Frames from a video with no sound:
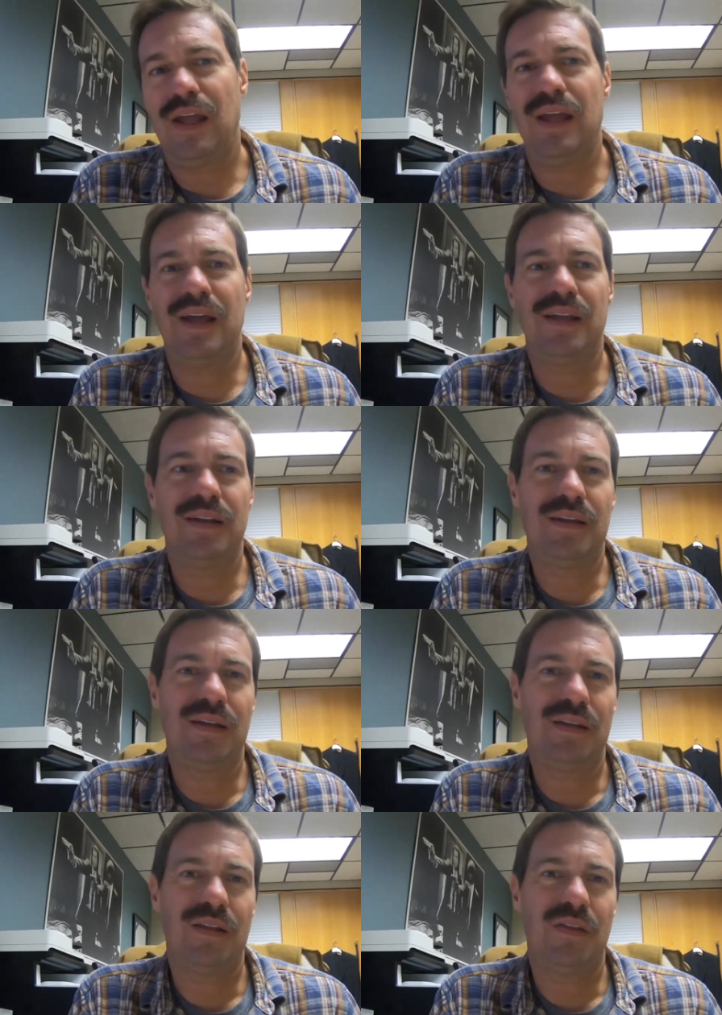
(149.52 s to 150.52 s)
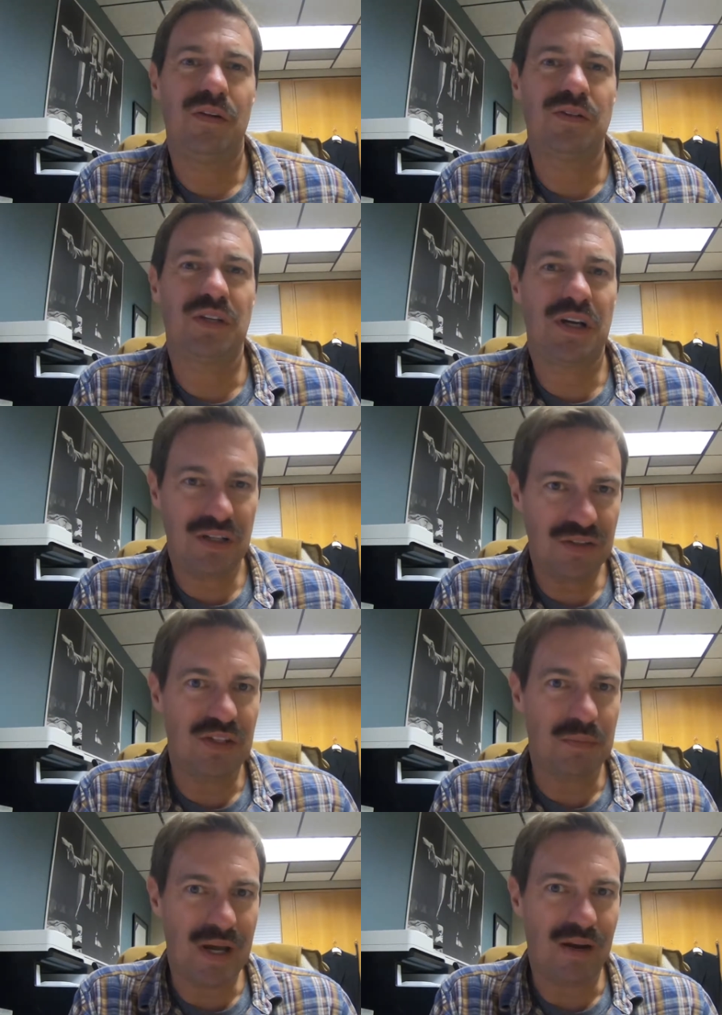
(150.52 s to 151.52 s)
and there's a
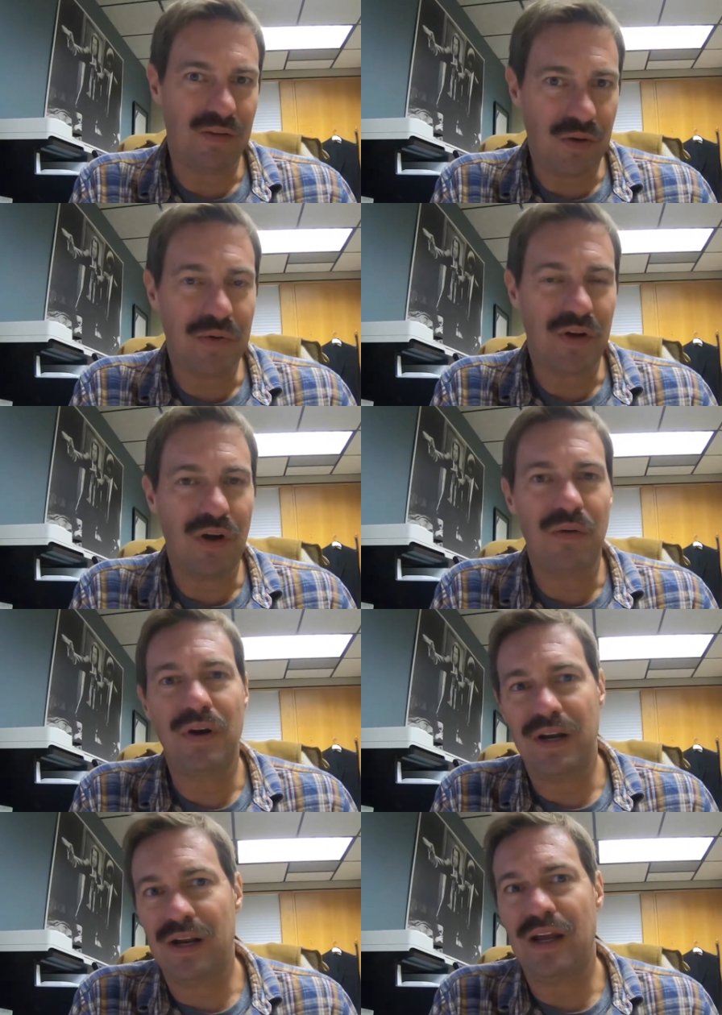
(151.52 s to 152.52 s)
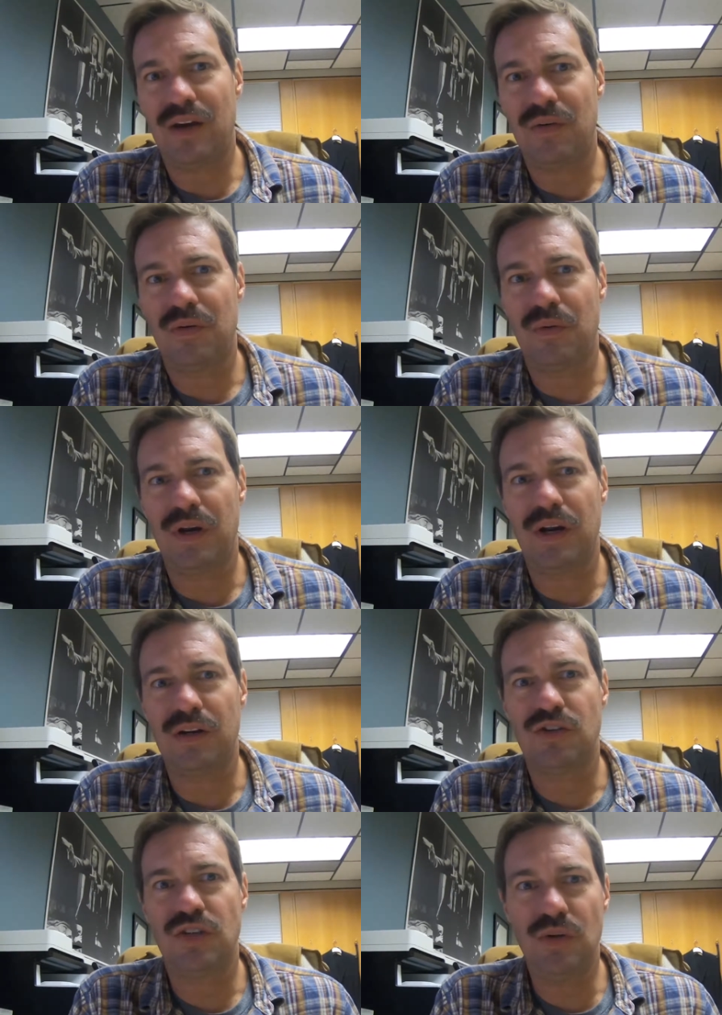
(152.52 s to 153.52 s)
custody battle going on right now
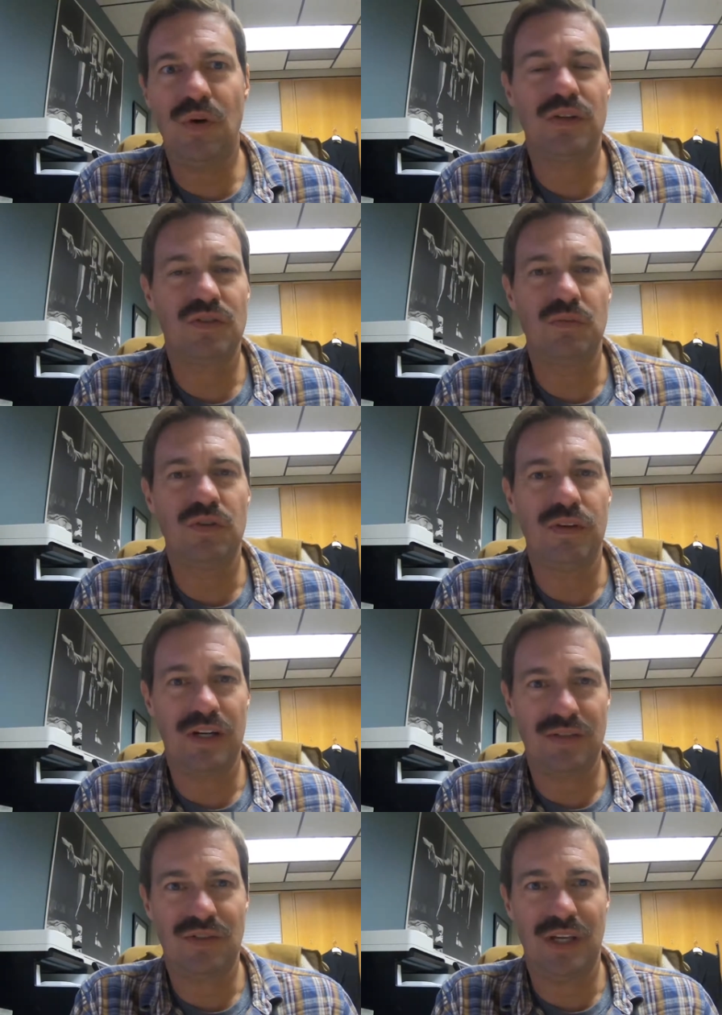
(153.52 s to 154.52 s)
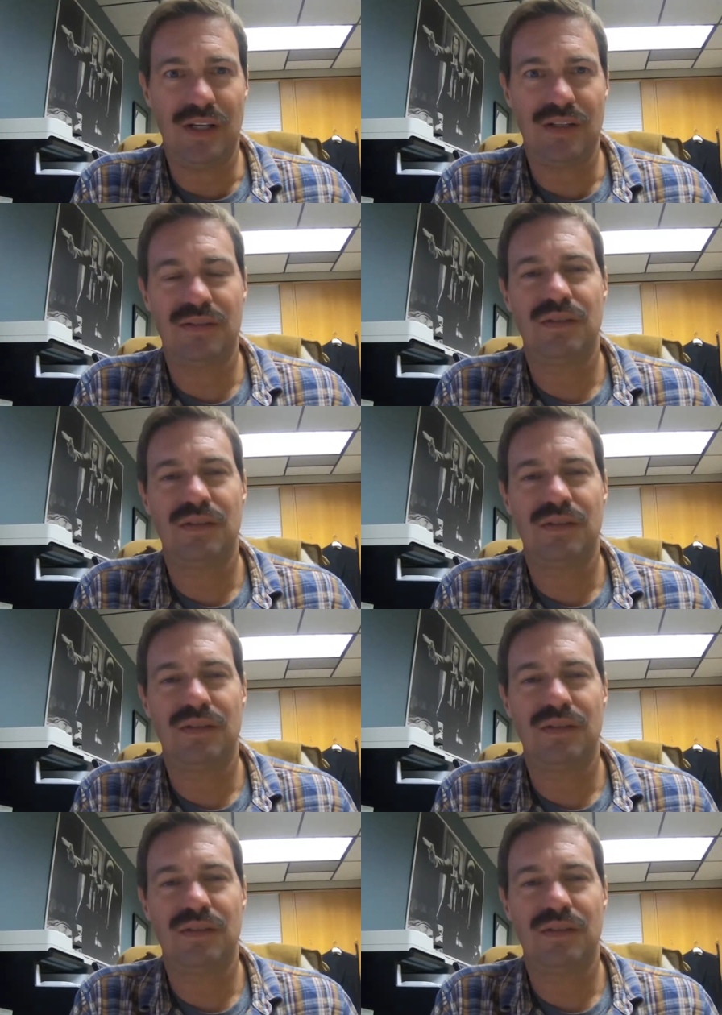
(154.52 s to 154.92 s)
where she wants to move out of state.